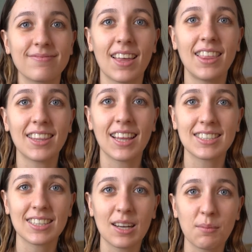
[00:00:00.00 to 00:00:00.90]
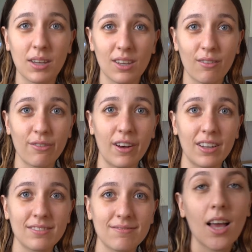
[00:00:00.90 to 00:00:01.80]
I think that's gonna make it
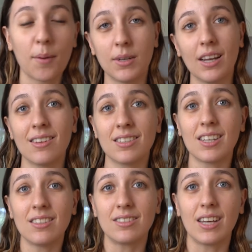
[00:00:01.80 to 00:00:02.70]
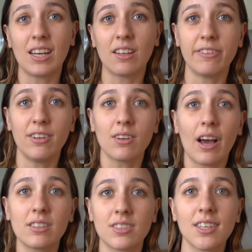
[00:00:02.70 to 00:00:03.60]
fun. I mean, at least entertaining for you
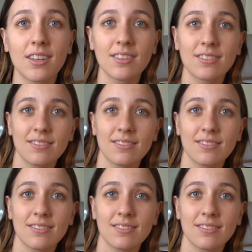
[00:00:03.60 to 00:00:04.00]
guys, so